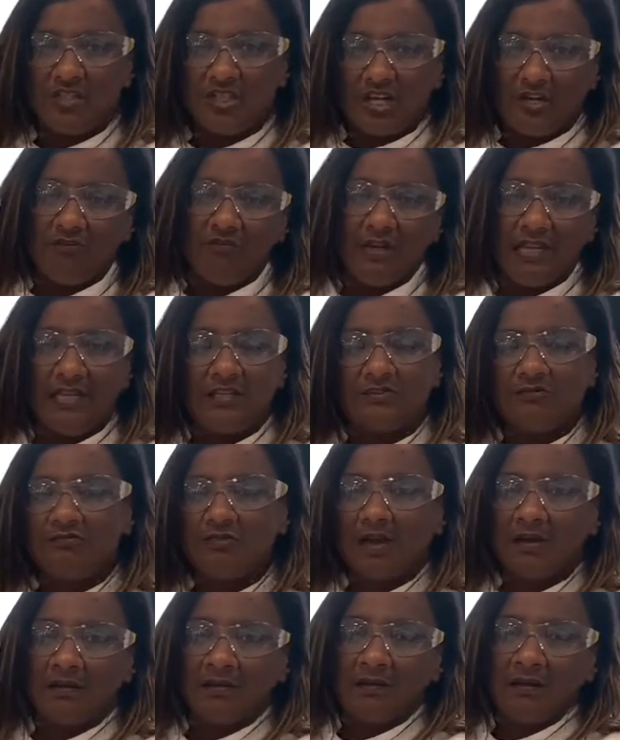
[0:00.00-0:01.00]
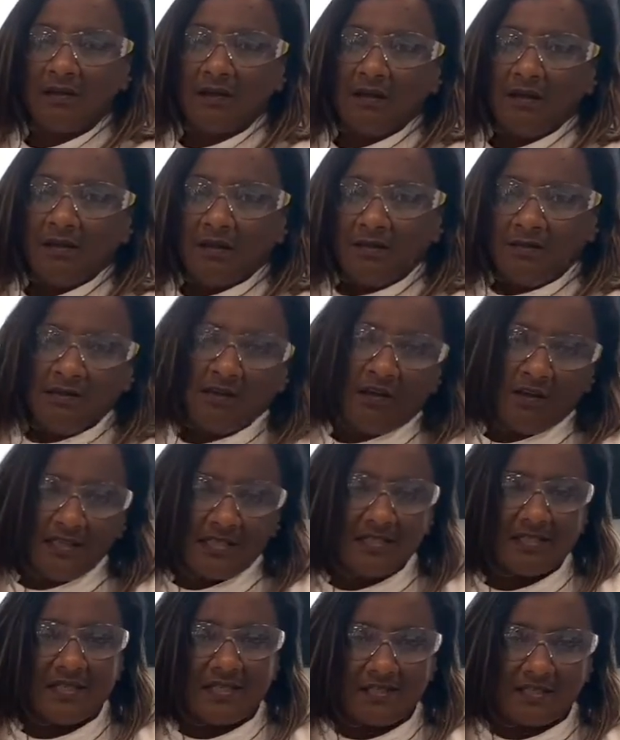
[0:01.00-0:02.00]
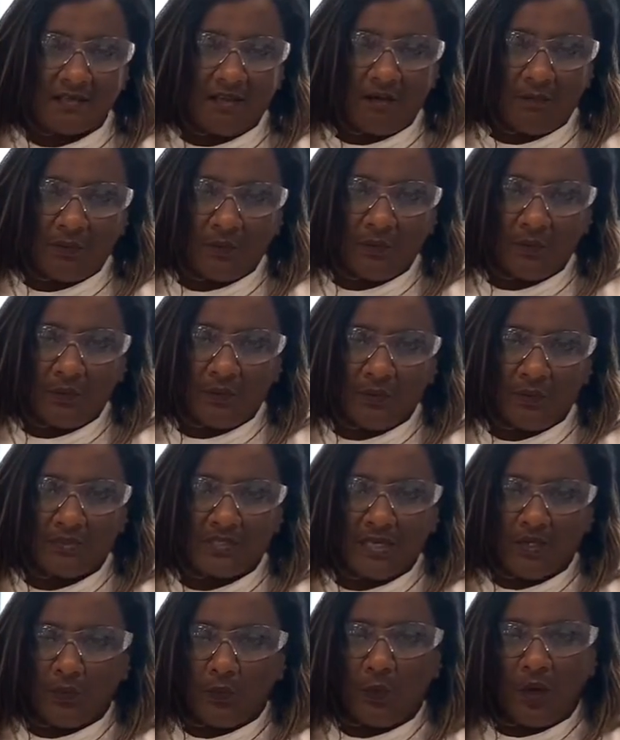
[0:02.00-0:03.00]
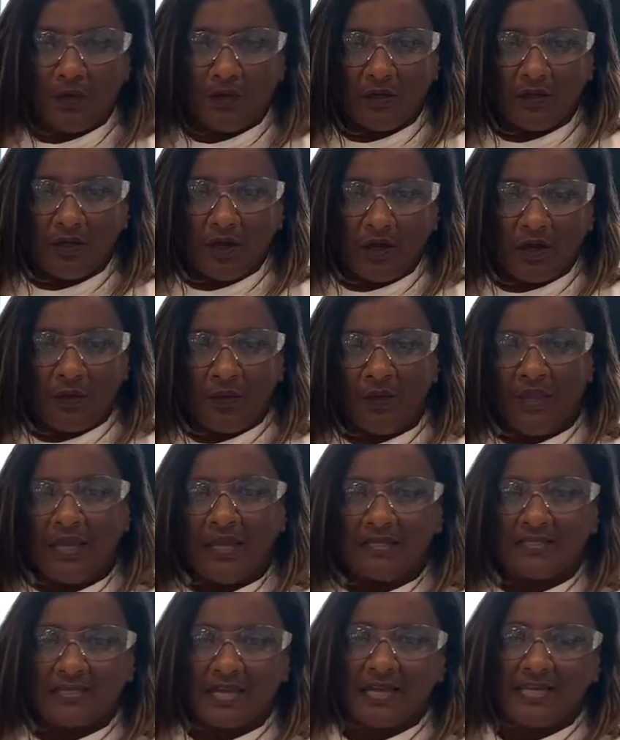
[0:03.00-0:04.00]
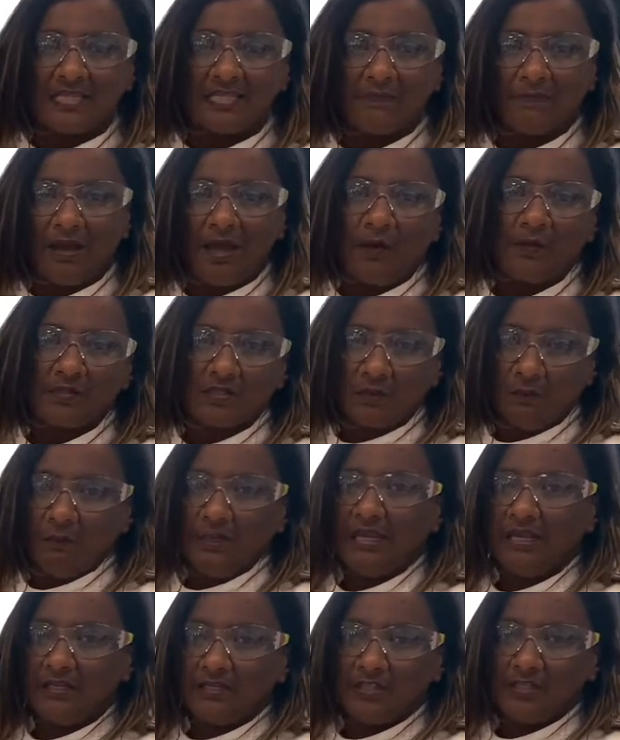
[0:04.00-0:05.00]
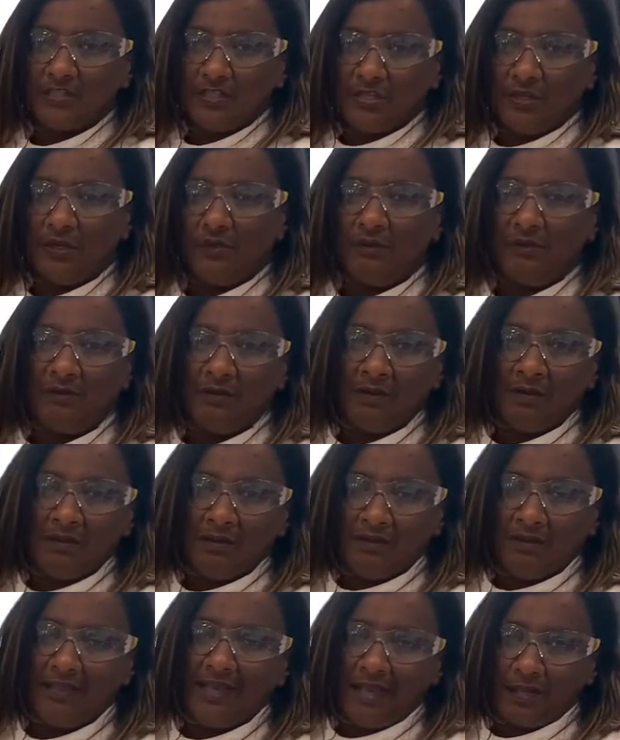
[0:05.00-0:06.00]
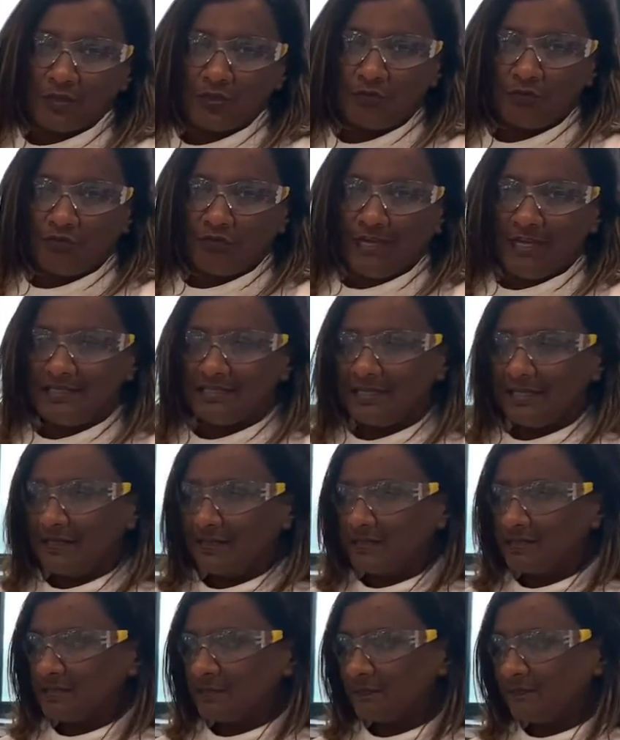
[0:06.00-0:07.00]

Generally, to run 96 samples in one go, it takes about a minute to do the actual readings.